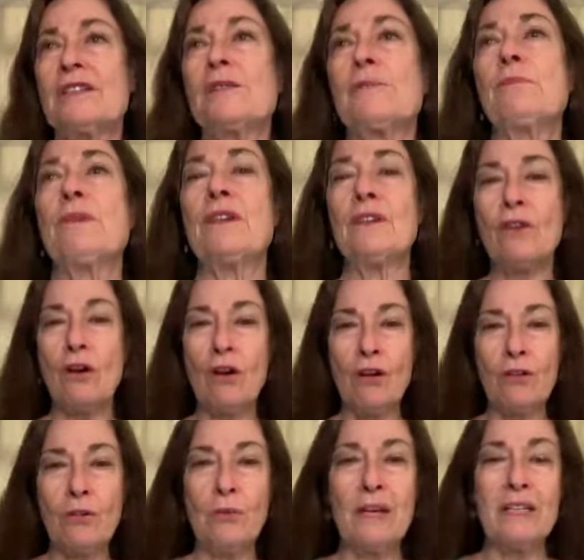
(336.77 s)
spin
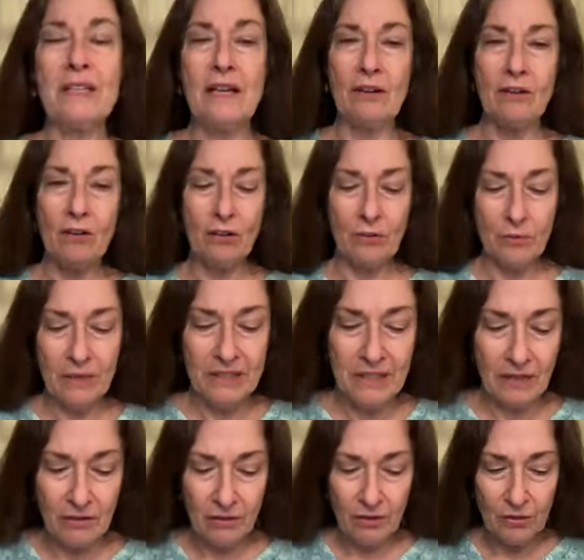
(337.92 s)
all the way down, all the way
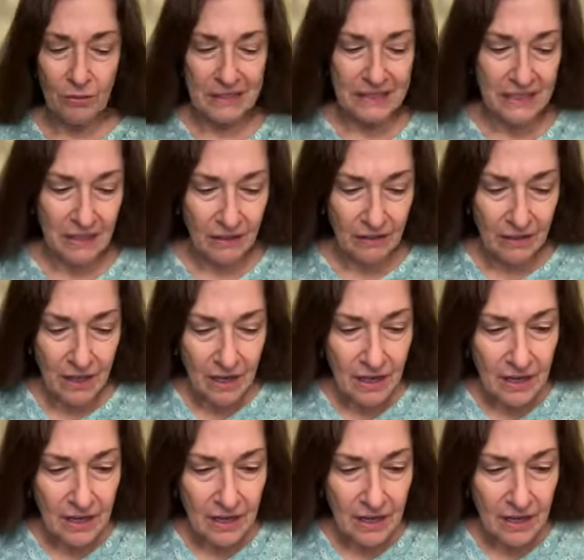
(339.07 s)
down, all the way down,